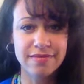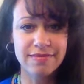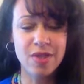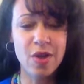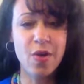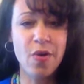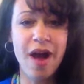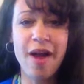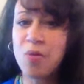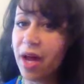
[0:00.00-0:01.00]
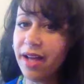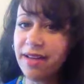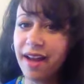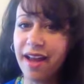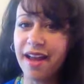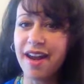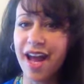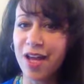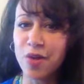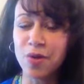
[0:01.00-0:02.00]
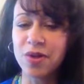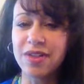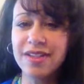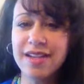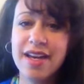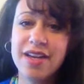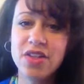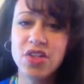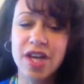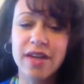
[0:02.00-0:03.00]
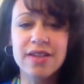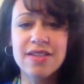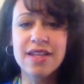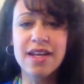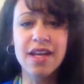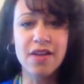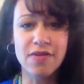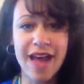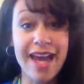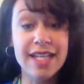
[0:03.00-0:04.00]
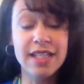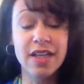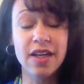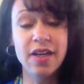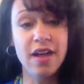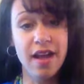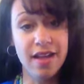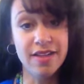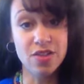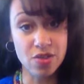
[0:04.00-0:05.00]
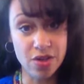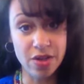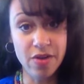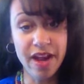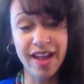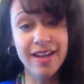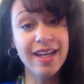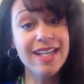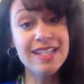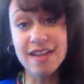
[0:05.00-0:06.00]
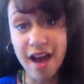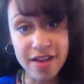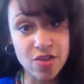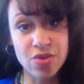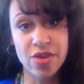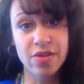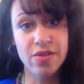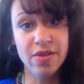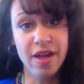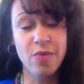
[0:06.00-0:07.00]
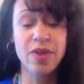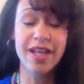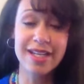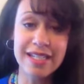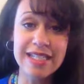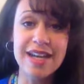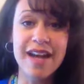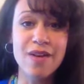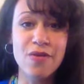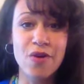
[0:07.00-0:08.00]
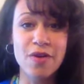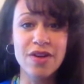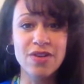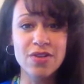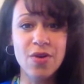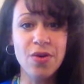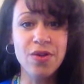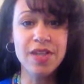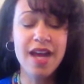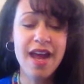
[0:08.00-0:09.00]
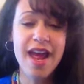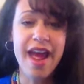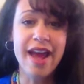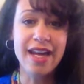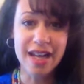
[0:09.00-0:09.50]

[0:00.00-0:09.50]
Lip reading: So I went and I Googled to check to see if that indeed is true, and it is not true. I realize he's 94 years old and